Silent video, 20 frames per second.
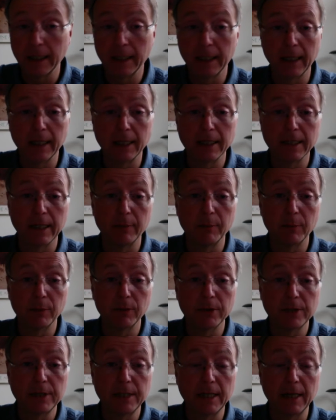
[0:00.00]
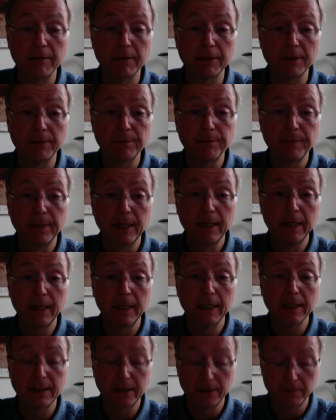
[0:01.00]
In example 7,
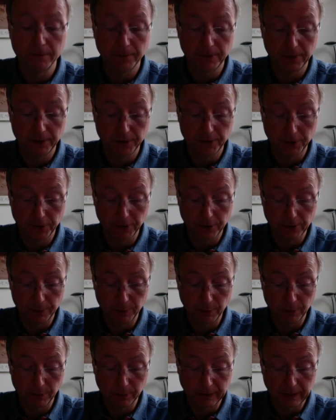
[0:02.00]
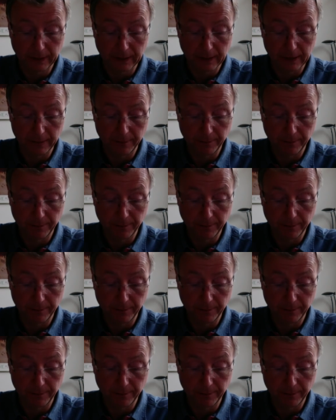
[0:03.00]
it's convergence point.